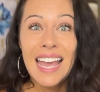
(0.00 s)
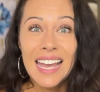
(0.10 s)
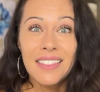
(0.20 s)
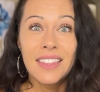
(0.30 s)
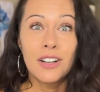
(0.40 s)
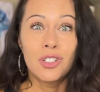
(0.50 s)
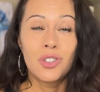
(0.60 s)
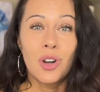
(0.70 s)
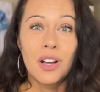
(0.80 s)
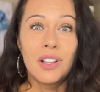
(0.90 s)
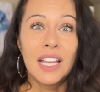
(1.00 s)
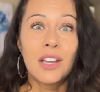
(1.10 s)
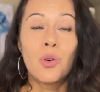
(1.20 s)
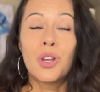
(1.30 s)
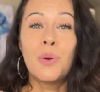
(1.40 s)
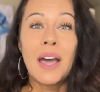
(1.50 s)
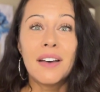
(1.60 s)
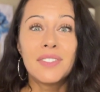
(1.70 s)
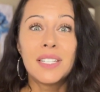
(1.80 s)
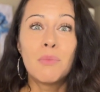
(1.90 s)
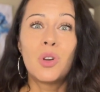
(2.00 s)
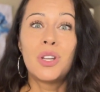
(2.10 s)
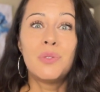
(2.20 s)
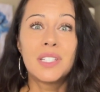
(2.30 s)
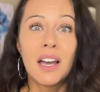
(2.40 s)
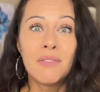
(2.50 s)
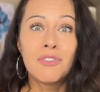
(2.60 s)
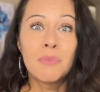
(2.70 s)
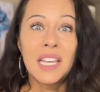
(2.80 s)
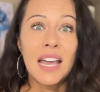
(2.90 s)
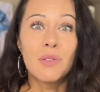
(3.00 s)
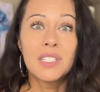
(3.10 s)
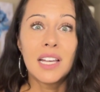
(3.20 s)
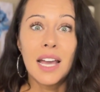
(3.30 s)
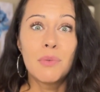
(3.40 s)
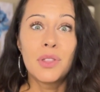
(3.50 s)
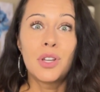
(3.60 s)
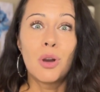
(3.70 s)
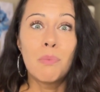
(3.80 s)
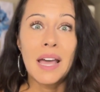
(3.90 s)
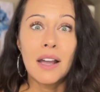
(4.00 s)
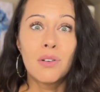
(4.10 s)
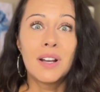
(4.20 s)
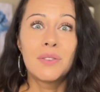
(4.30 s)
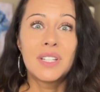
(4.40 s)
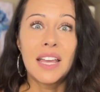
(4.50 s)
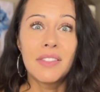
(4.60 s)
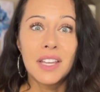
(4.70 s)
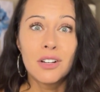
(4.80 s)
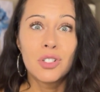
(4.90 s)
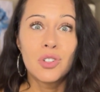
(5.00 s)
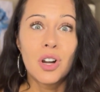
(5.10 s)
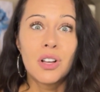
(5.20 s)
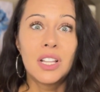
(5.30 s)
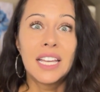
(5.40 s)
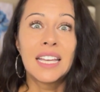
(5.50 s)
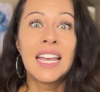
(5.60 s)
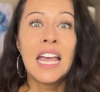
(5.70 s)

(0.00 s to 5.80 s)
and they're struggling, or you have someone who's come from the outside with no background and they're struggling,